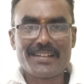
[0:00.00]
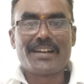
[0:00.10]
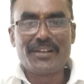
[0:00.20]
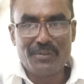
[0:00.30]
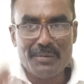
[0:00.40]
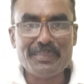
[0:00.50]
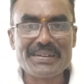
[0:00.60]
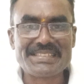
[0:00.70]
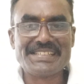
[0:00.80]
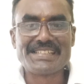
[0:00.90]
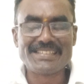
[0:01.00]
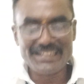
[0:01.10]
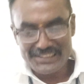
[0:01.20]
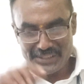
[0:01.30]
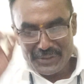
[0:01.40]
curriculum persons.
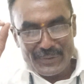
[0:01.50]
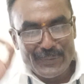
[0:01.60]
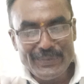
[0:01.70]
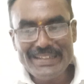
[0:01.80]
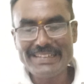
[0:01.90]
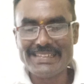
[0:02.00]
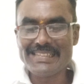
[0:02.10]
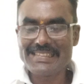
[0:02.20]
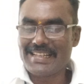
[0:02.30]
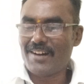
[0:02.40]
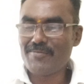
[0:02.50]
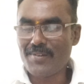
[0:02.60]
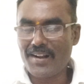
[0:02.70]
That's the uniqueness of